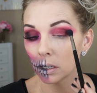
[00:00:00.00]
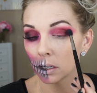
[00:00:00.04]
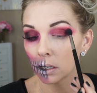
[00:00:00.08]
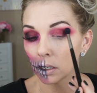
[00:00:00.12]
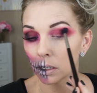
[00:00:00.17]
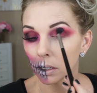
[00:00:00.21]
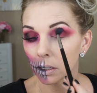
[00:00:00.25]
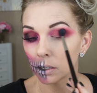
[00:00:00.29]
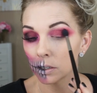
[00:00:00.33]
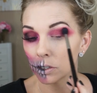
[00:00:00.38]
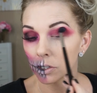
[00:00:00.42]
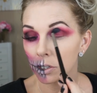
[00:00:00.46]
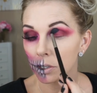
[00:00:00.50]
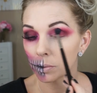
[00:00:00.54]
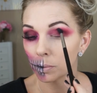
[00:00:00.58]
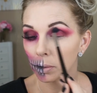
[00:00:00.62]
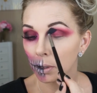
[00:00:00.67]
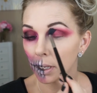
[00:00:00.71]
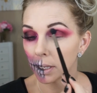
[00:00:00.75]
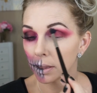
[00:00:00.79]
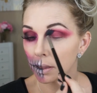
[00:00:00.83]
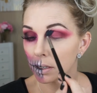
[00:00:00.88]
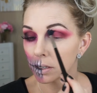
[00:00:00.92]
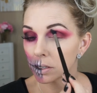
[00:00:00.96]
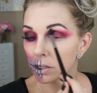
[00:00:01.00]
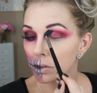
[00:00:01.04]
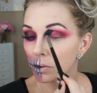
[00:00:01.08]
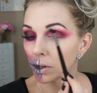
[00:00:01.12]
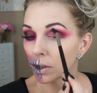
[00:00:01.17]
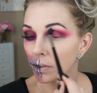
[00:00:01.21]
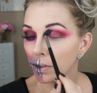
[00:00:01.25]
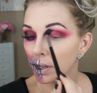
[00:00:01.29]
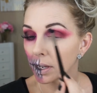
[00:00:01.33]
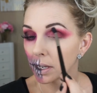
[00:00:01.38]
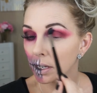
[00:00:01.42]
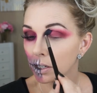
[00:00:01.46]
and just blend this around
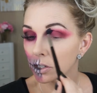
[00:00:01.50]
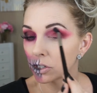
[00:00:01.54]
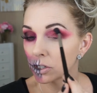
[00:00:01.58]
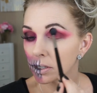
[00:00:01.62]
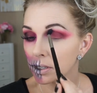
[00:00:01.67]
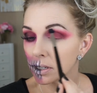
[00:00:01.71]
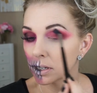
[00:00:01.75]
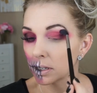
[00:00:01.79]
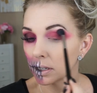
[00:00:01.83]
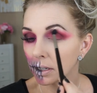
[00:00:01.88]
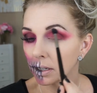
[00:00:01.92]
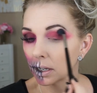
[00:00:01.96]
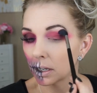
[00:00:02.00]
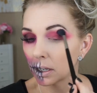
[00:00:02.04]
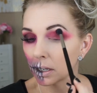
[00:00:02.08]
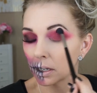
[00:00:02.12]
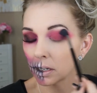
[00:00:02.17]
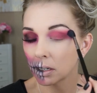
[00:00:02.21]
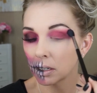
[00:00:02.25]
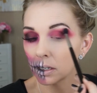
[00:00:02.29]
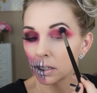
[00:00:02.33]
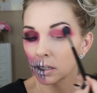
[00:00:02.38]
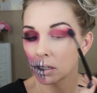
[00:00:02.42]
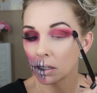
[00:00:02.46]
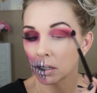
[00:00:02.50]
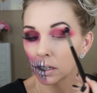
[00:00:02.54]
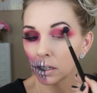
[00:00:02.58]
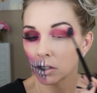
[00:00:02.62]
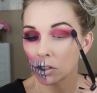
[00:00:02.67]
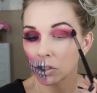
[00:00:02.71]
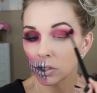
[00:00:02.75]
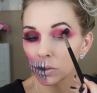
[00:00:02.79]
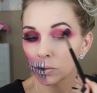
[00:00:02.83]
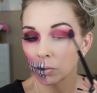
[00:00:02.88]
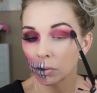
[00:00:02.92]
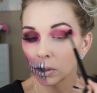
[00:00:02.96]
the edges again. I
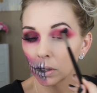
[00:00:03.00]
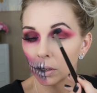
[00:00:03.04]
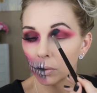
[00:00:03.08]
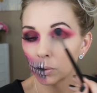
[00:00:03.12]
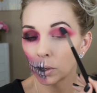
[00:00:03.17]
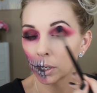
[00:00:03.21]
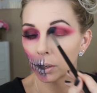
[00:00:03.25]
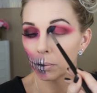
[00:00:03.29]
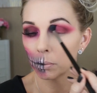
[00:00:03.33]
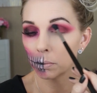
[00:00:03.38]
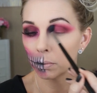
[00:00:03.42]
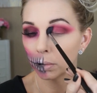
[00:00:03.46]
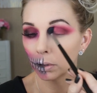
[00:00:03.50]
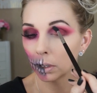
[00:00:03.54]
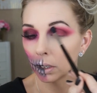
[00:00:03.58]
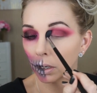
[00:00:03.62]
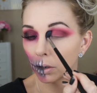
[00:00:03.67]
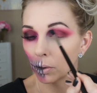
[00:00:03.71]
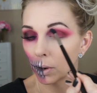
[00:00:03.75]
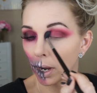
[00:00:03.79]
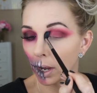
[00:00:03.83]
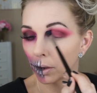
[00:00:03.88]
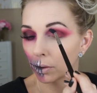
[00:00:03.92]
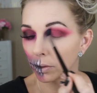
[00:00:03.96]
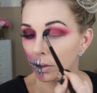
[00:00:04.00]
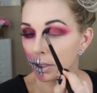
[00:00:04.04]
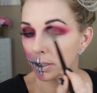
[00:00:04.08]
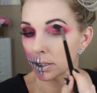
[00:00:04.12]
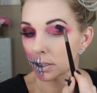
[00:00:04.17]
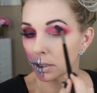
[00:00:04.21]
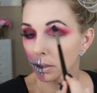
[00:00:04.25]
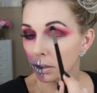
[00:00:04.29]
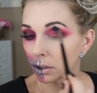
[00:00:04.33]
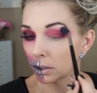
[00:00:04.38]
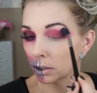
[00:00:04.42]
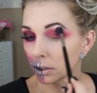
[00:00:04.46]
just really want to blow out this
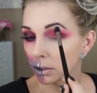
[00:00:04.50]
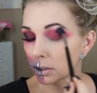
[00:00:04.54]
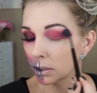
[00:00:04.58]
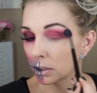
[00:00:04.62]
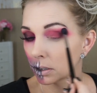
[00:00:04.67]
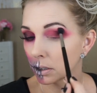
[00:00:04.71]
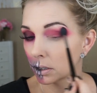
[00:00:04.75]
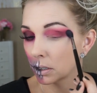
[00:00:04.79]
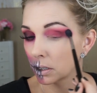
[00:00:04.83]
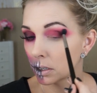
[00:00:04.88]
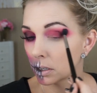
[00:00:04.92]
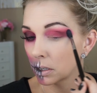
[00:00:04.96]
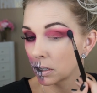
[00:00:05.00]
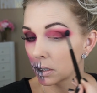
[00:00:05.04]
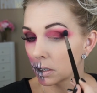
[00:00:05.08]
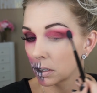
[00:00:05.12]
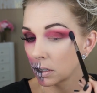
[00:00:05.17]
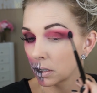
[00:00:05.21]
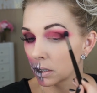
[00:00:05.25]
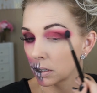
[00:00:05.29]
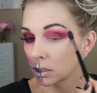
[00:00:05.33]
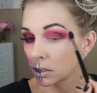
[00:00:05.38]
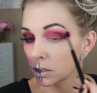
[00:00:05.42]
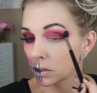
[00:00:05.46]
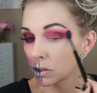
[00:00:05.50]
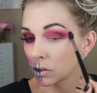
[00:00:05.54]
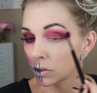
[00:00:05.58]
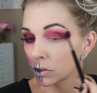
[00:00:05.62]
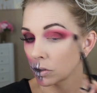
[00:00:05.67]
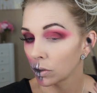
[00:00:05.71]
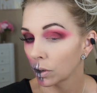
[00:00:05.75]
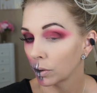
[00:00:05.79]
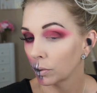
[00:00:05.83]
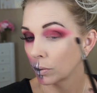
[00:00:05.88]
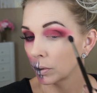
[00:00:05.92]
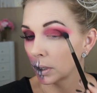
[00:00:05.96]
look.
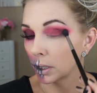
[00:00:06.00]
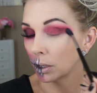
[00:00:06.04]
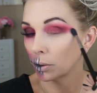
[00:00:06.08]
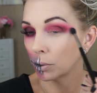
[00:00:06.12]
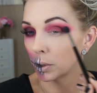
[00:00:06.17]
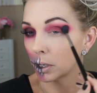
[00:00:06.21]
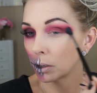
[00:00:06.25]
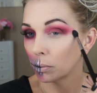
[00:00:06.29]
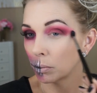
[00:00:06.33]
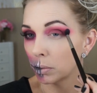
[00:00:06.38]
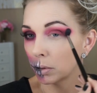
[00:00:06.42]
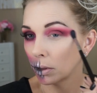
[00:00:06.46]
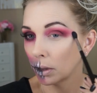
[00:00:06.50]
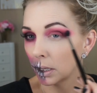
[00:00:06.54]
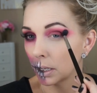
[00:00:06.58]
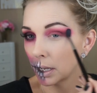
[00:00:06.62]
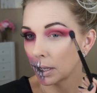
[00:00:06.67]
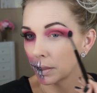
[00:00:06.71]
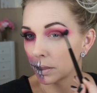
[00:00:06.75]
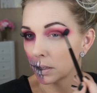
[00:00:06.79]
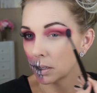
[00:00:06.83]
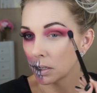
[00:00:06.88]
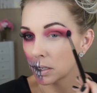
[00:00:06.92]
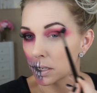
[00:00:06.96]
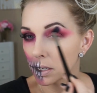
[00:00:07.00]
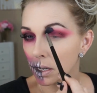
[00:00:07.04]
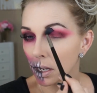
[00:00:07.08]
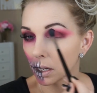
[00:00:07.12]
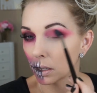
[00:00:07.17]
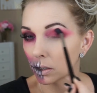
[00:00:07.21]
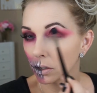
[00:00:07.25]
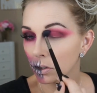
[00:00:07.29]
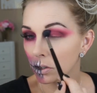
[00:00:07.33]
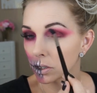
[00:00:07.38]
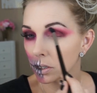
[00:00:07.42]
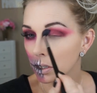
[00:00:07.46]
So I really want to blend these
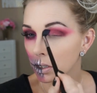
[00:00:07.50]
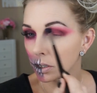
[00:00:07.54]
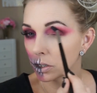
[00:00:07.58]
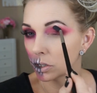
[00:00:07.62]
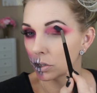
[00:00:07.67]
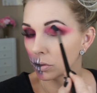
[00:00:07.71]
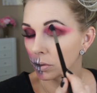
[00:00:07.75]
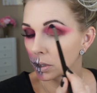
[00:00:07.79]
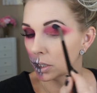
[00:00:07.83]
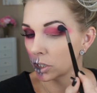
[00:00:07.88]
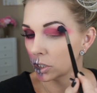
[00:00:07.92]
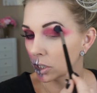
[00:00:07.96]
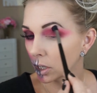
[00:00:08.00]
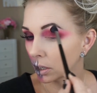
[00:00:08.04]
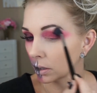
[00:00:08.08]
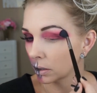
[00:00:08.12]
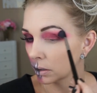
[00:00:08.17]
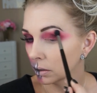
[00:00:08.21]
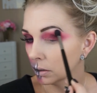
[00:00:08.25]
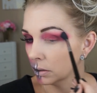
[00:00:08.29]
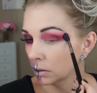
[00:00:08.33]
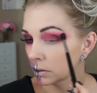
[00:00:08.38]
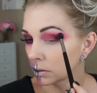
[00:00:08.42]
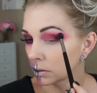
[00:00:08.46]
colors into each other.